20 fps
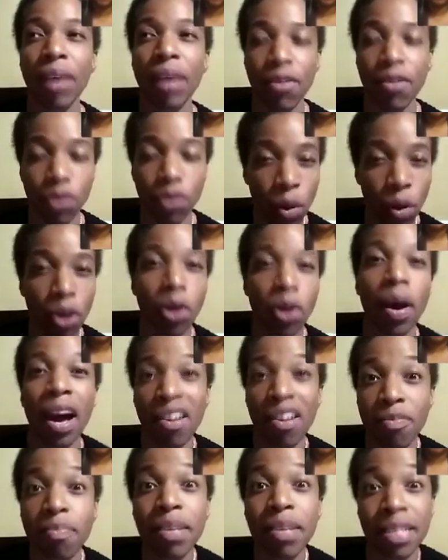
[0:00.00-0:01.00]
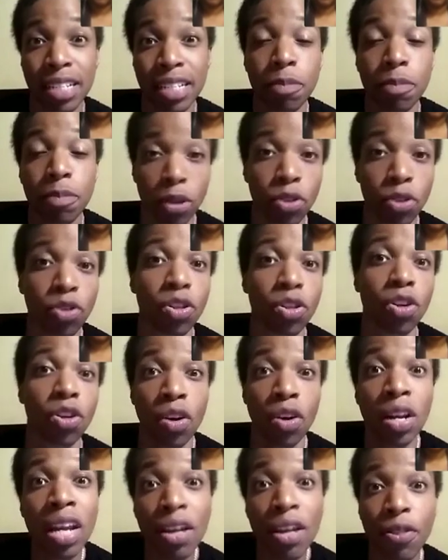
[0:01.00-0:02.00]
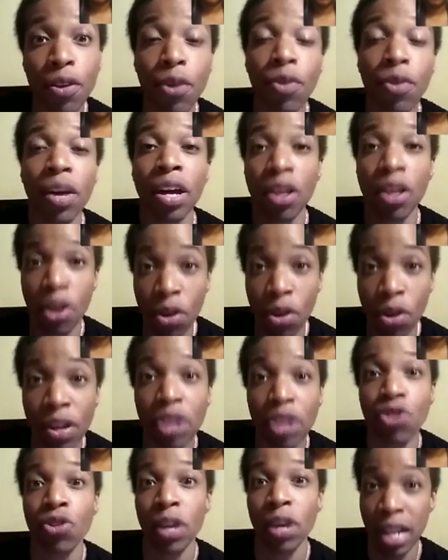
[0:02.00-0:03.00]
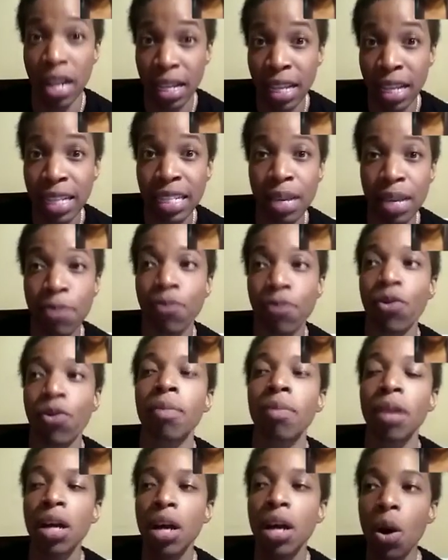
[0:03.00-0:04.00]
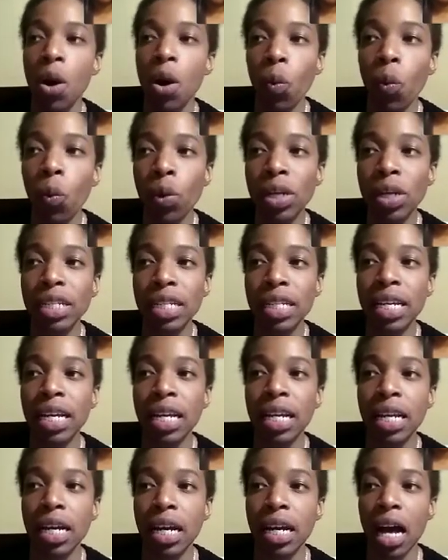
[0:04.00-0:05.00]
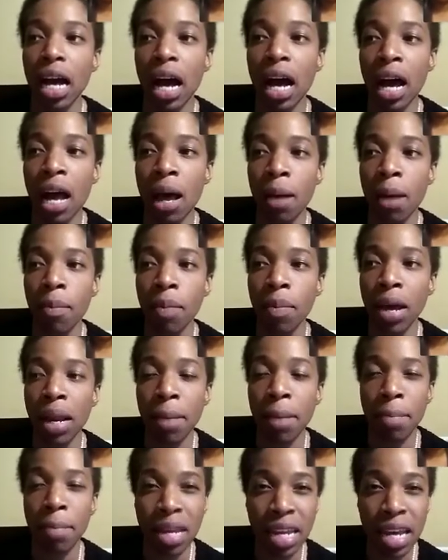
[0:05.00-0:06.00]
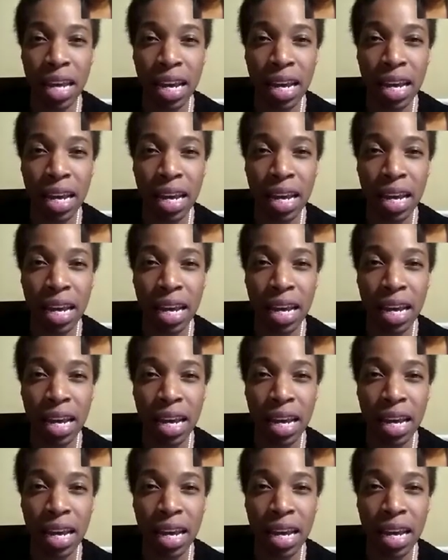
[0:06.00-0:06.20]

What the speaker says: after a while, you have business builders underneath you that you're then training in that same form. Was it an immediate